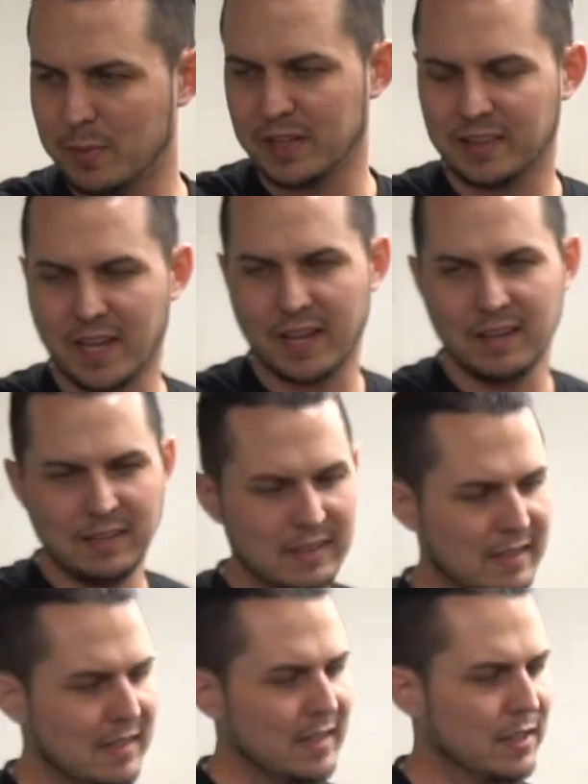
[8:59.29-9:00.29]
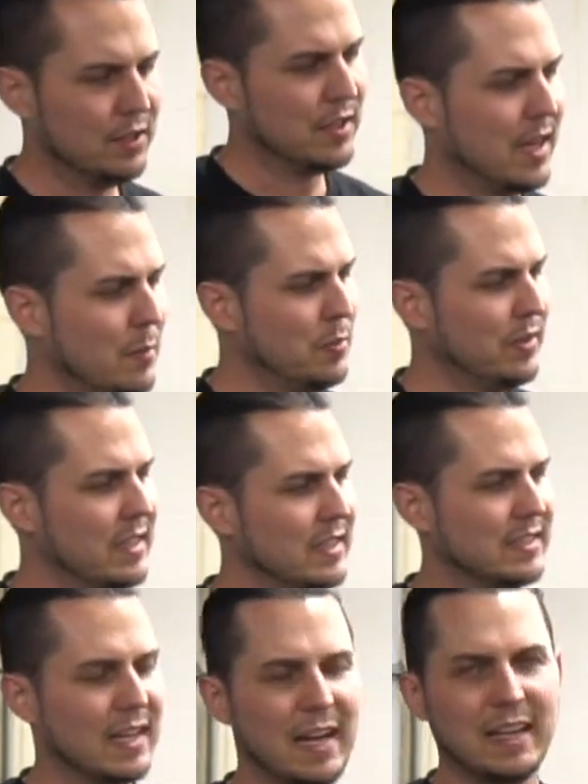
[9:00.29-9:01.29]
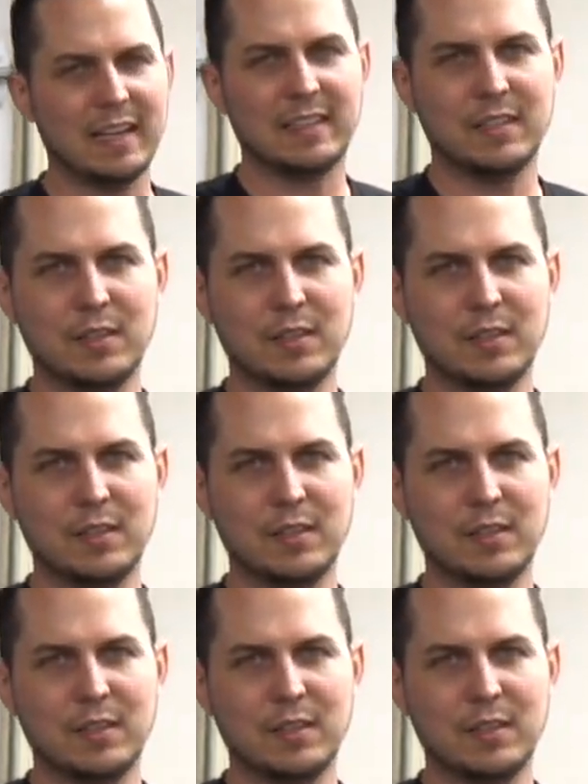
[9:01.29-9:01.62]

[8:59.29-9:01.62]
about that, there's a couple things that I like to